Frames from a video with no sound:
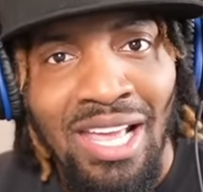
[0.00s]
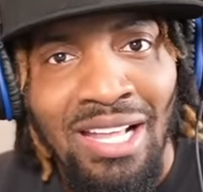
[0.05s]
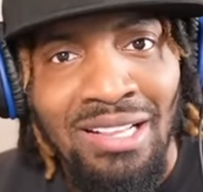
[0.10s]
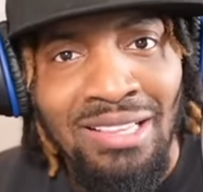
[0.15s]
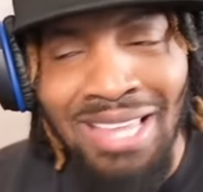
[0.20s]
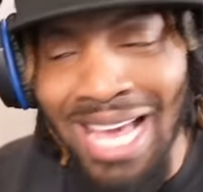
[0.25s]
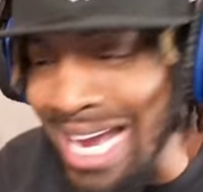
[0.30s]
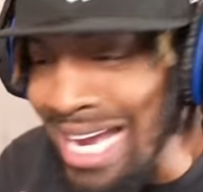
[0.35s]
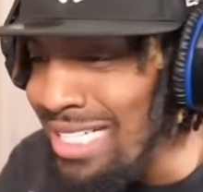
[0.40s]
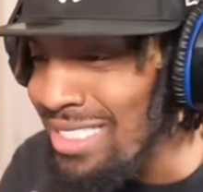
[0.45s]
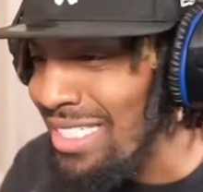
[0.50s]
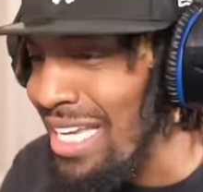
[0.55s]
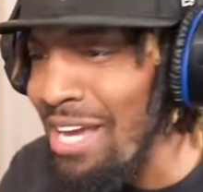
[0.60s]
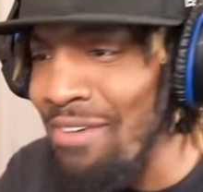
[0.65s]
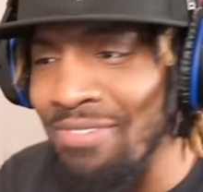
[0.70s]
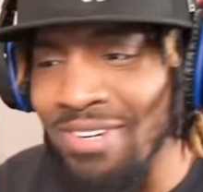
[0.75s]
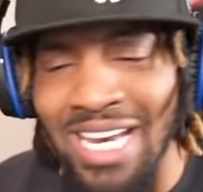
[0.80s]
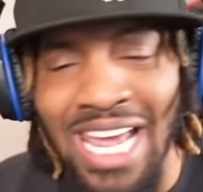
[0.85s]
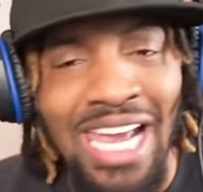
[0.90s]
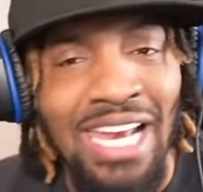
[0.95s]

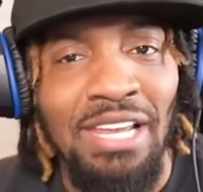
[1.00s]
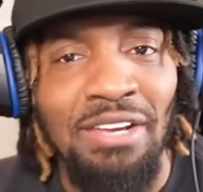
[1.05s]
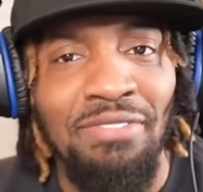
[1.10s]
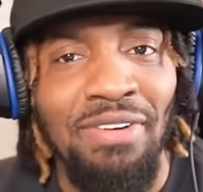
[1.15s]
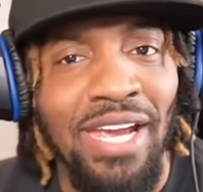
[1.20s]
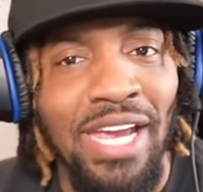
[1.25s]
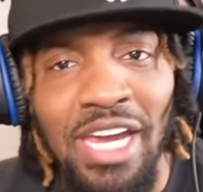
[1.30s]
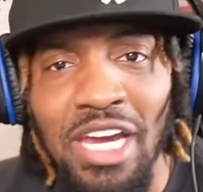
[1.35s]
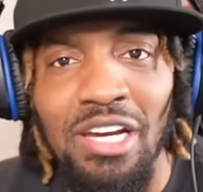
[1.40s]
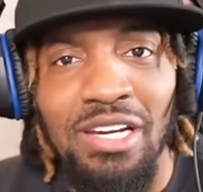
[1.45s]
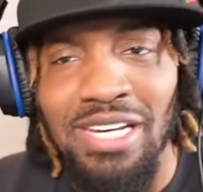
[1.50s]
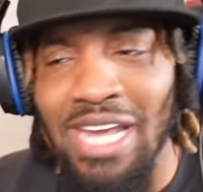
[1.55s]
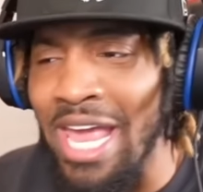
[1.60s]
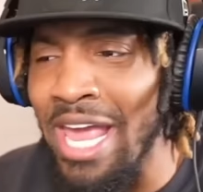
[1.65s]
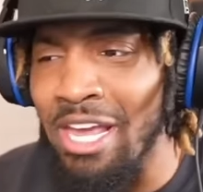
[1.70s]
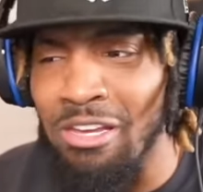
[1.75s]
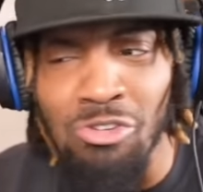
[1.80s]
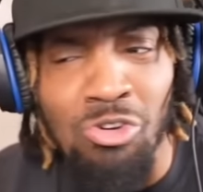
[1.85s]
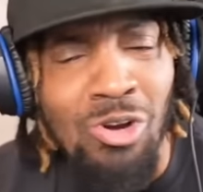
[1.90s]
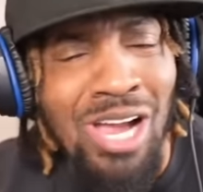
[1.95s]
Thanksgiving ain't even here yet,
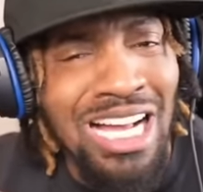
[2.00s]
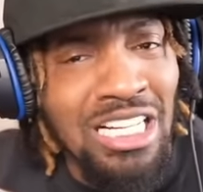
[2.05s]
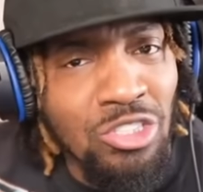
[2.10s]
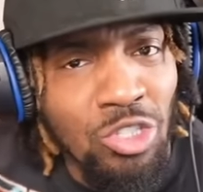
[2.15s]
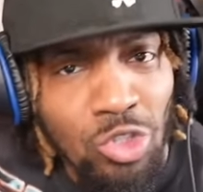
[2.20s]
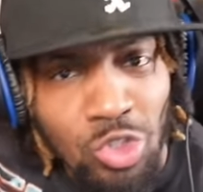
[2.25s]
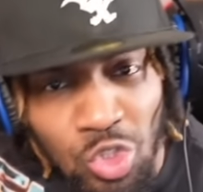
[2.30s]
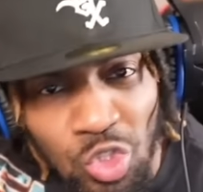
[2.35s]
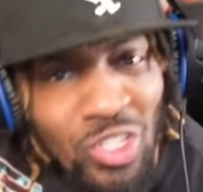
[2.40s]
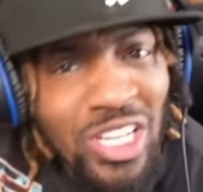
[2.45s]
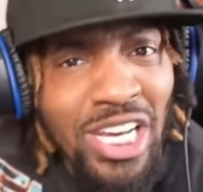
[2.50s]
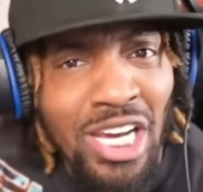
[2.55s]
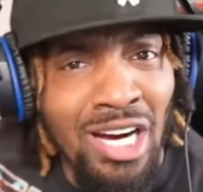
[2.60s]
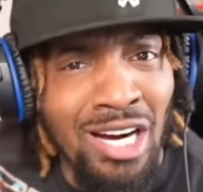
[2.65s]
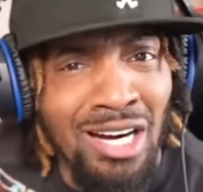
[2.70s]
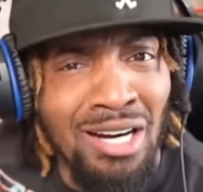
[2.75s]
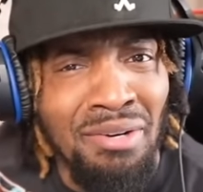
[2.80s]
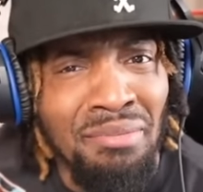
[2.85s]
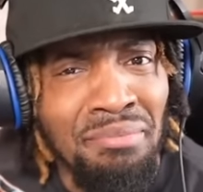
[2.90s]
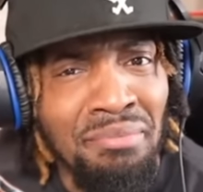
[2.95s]
and you got your tree
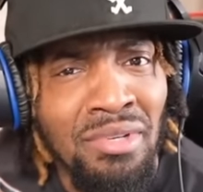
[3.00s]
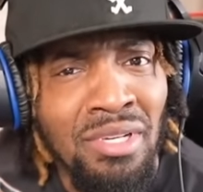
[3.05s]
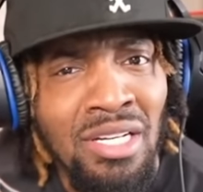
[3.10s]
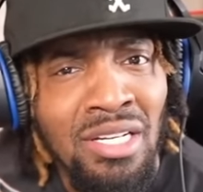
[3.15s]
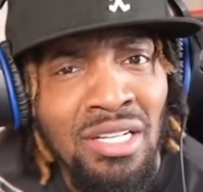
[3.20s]
up.